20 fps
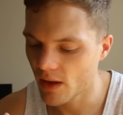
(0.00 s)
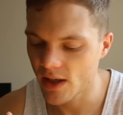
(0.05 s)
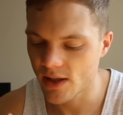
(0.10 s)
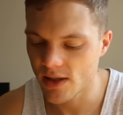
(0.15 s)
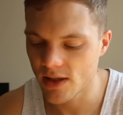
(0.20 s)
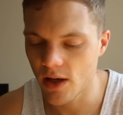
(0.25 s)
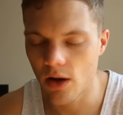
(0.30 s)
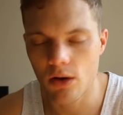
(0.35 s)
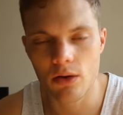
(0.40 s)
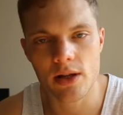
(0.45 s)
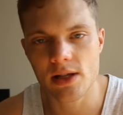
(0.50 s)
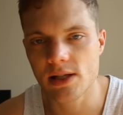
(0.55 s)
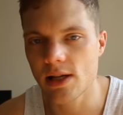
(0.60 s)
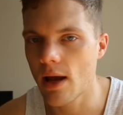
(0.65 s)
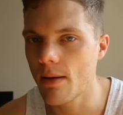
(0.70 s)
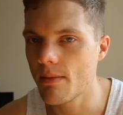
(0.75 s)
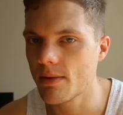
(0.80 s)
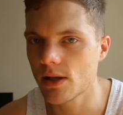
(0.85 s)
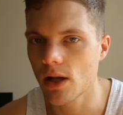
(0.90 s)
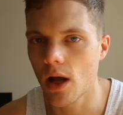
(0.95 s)
They're still the
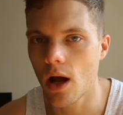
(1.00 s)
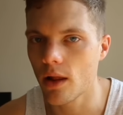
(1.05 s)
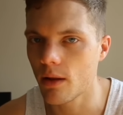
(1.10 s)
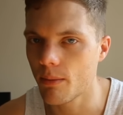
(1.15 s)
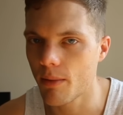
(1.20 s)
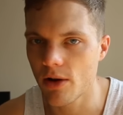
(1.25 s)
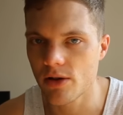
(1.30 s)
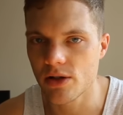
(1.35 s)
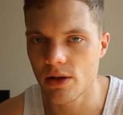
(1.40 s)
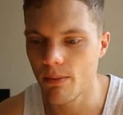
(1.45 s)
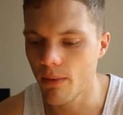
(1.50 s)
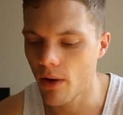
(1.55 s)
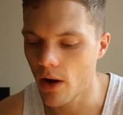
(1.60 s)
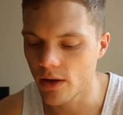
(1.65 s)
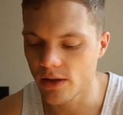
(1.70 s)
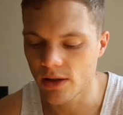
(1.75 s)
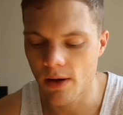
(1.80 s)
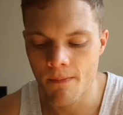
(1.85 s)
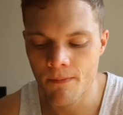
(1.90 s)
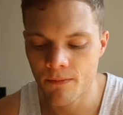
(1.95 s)
same as like other protein
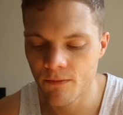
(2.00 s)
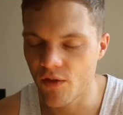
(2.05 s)
bars.